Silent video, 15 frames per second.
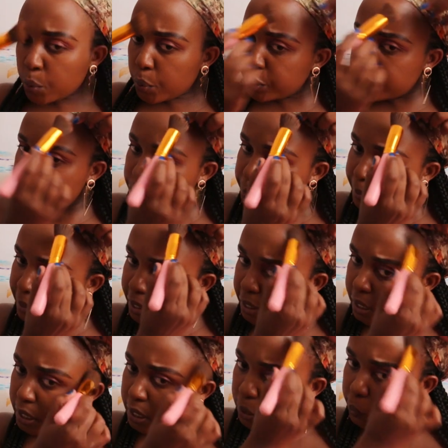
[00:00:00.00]
What do
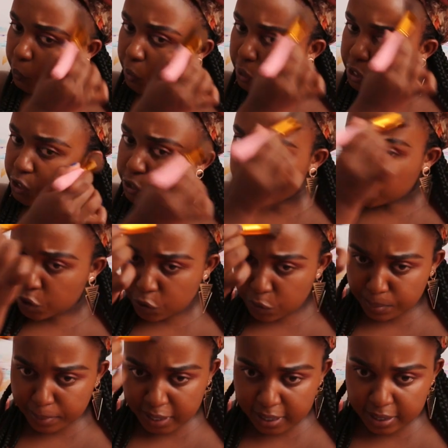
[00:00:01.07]

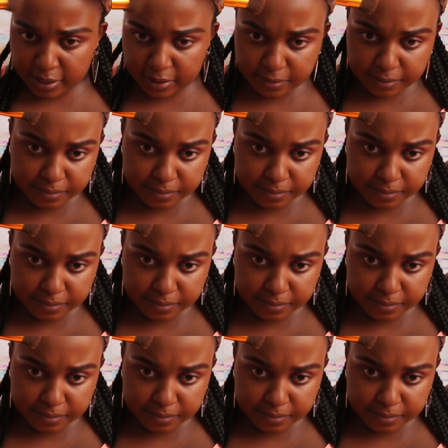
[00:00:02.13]
you mean?